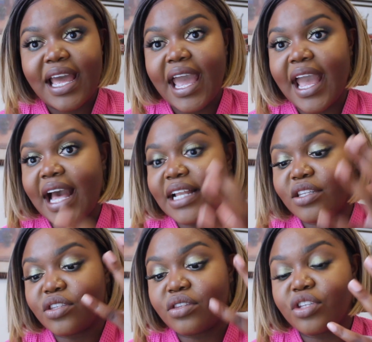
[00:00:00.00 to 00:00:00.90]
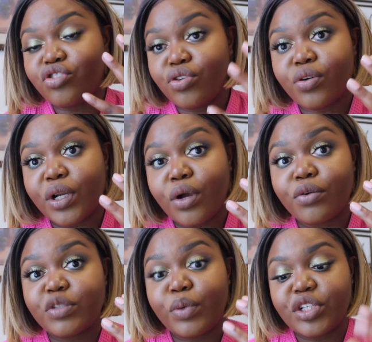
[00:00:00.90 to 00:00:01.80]
and the Juno
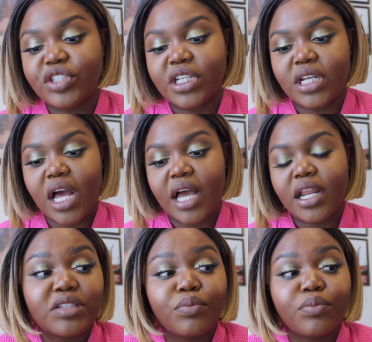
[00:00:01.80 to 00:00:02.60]
Co sponge did not.